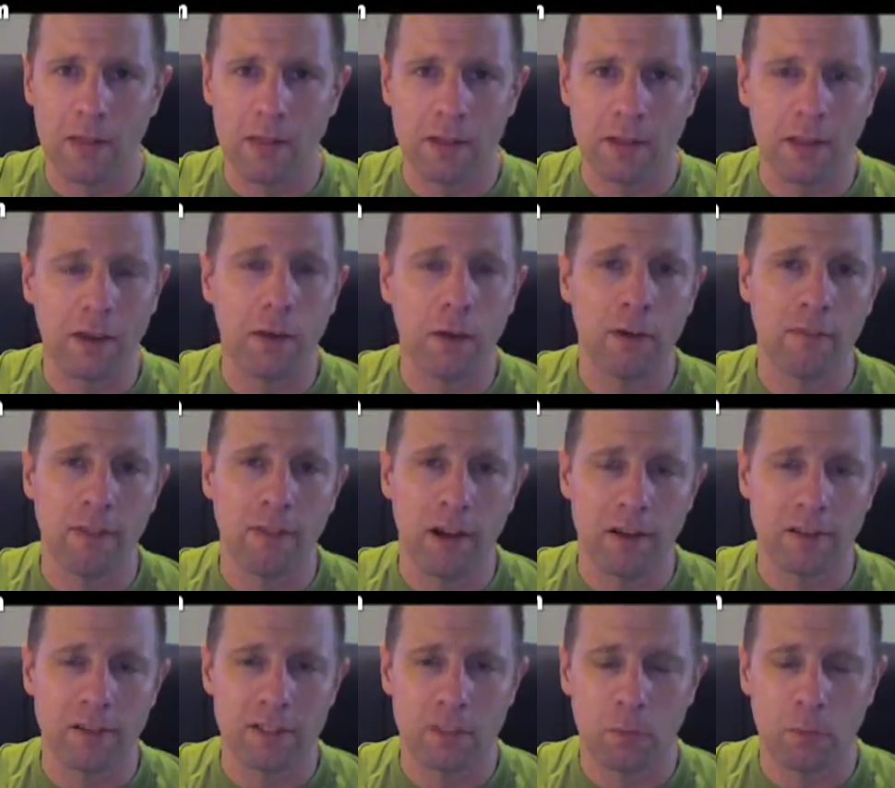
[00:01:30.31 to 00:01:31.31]
I think they could have
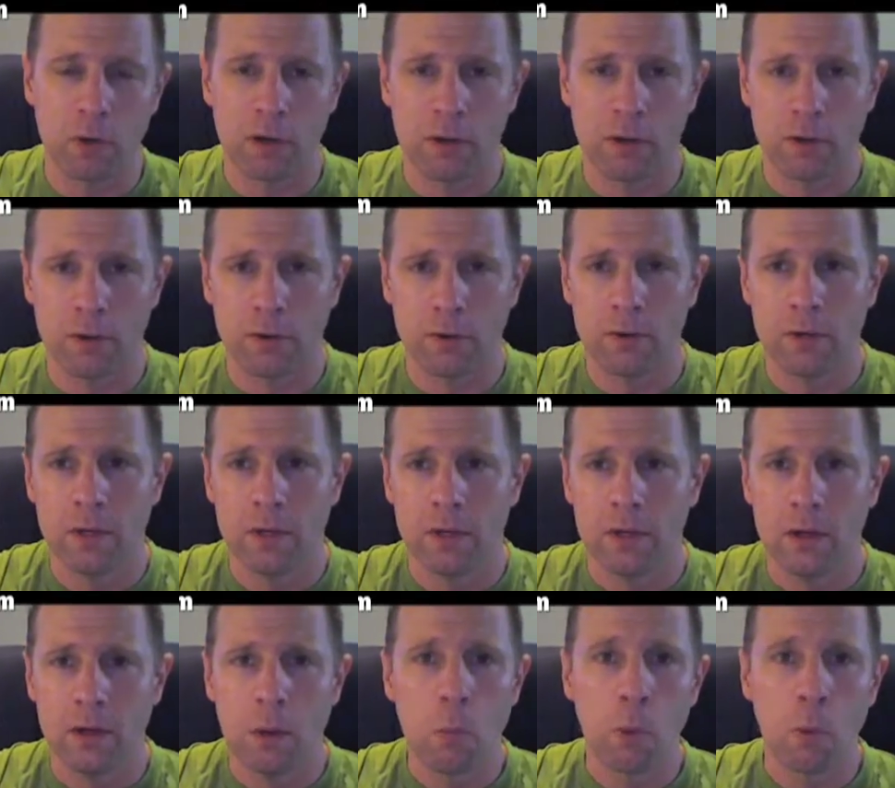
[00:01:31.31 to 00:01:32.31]
found someone a little
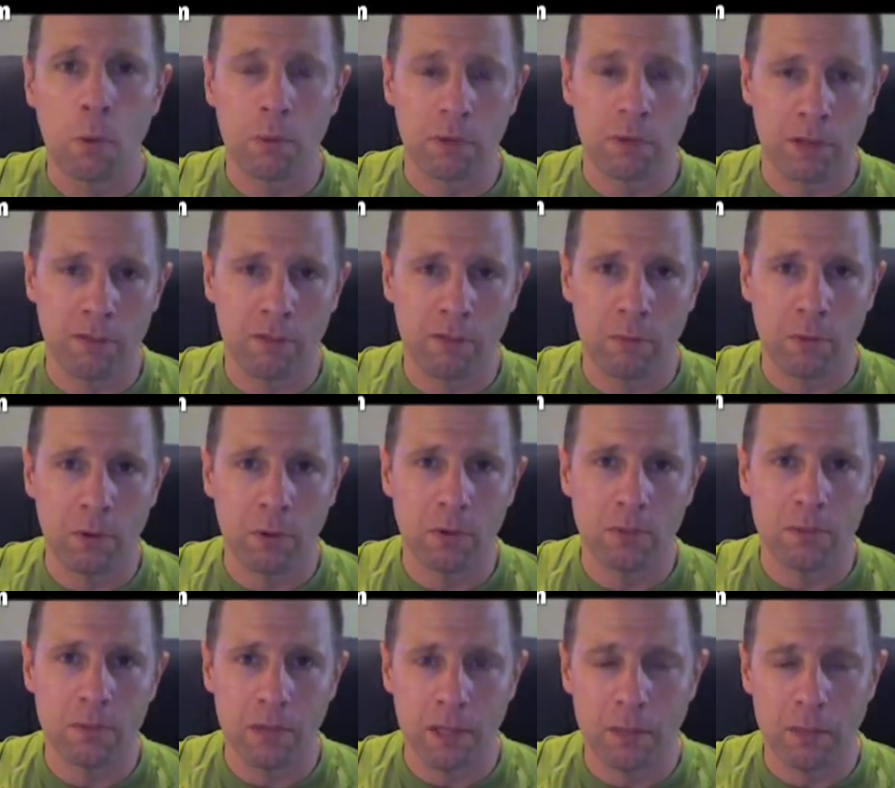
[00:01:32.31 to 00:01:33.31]
more
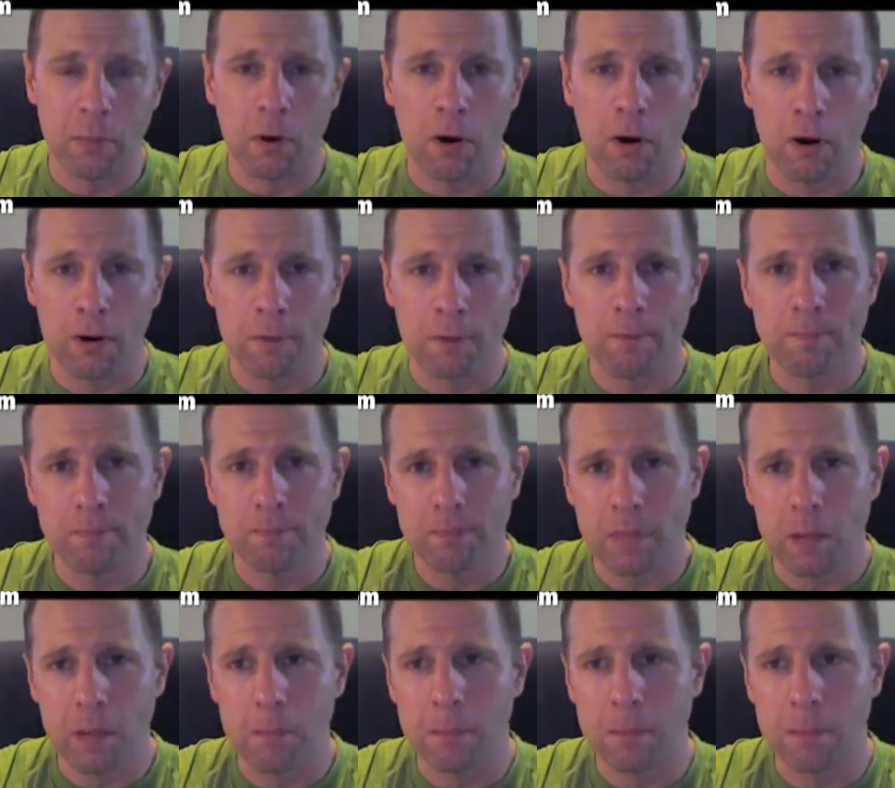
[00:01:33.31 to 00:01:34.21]
believable in the part,